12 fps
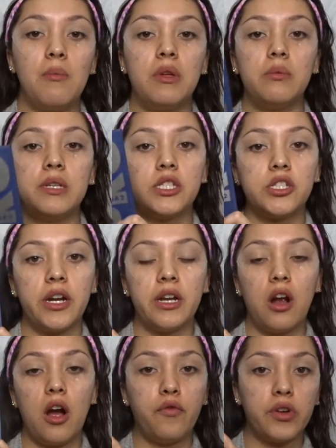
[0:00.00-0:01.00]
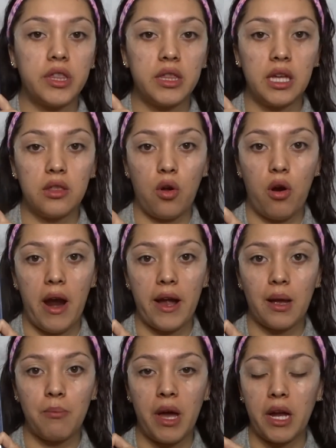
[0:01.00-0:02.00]
I'm going to be starting off with the
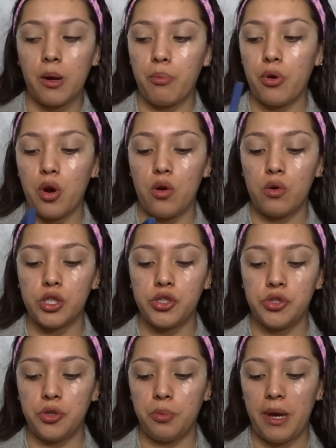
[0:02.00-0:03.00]
LORAC Mega Pro 2